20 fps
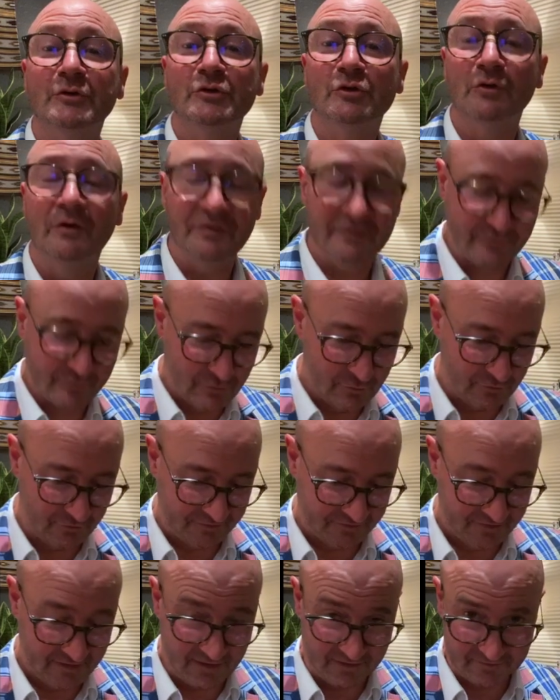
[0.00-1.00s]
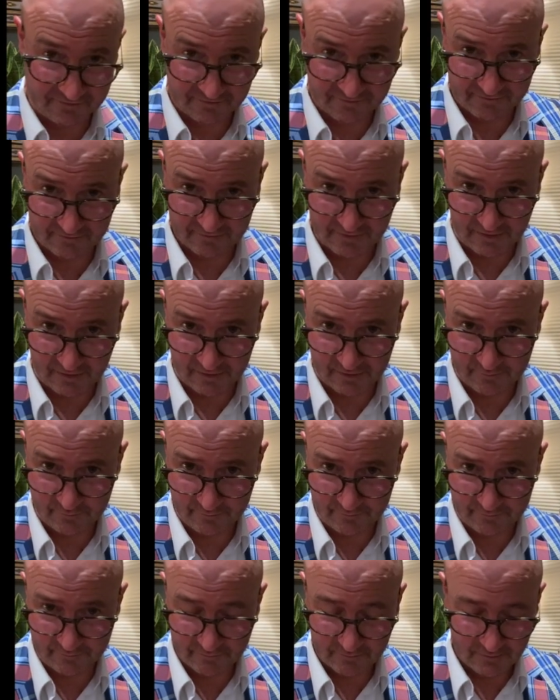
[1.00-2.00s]
choice, of course. Yes.
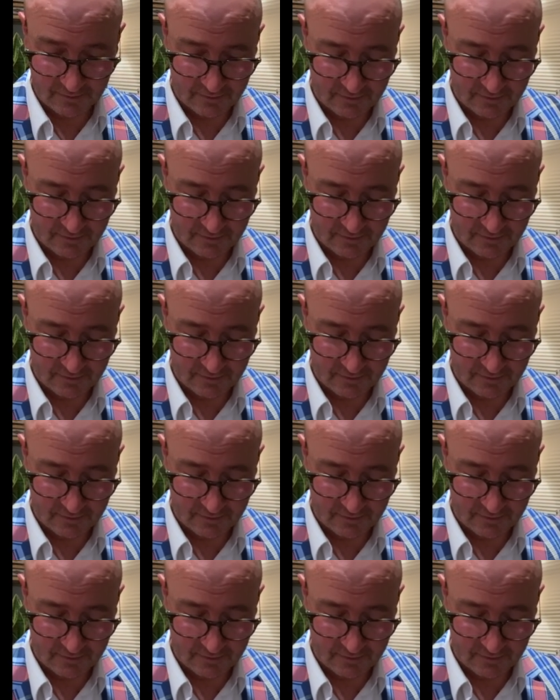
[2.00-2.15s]
Um,